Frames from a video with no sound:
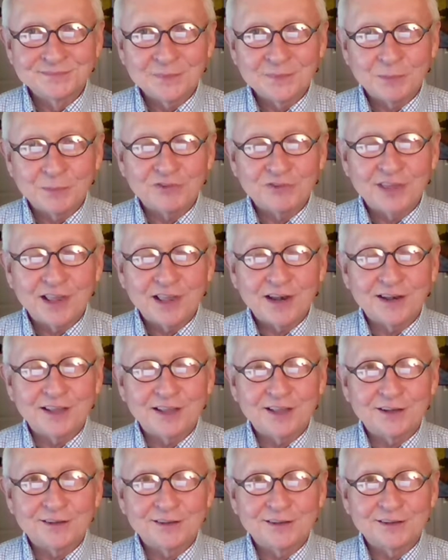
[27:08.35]
Let me say it
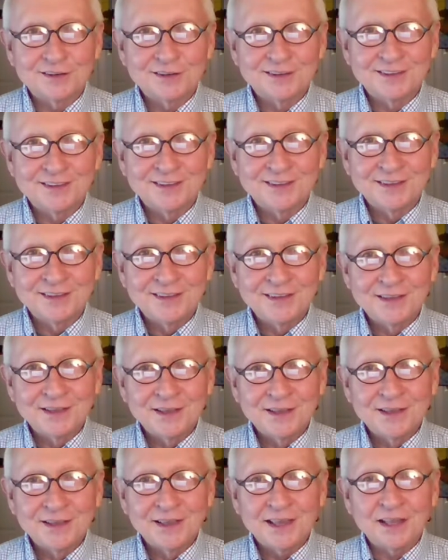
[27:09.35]
again.
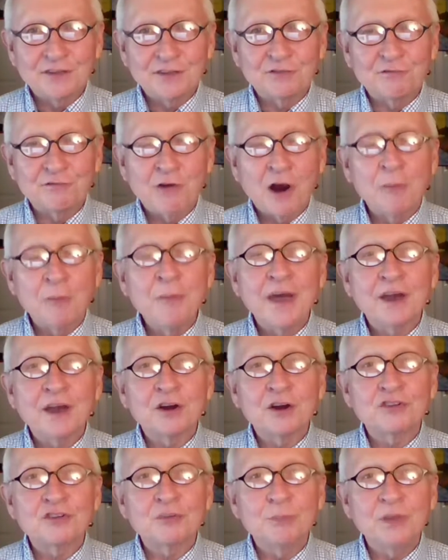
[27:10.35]
It's far
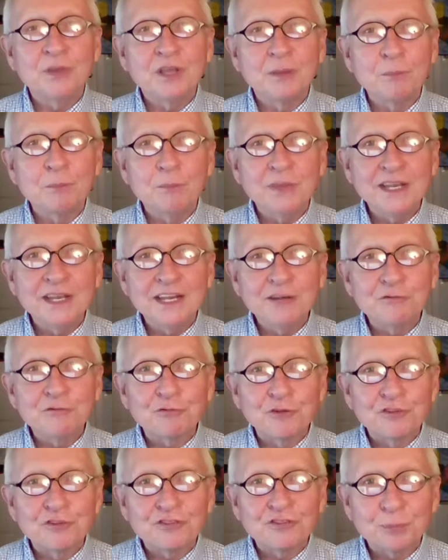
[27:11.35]
better to be a
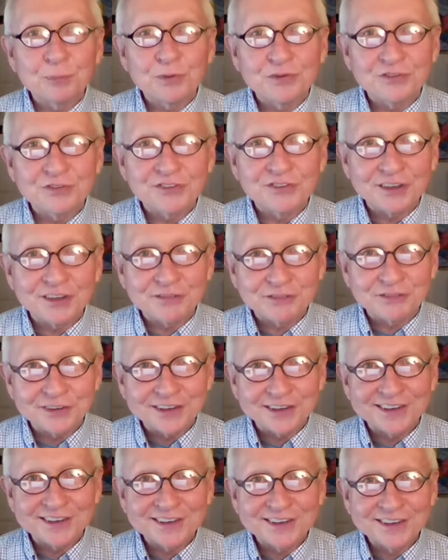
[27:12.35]
meaningful
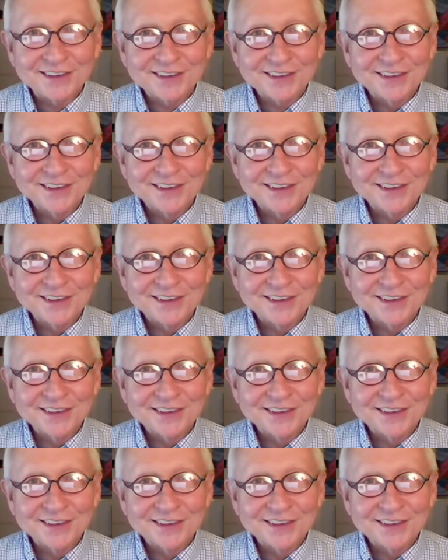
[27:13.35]
specific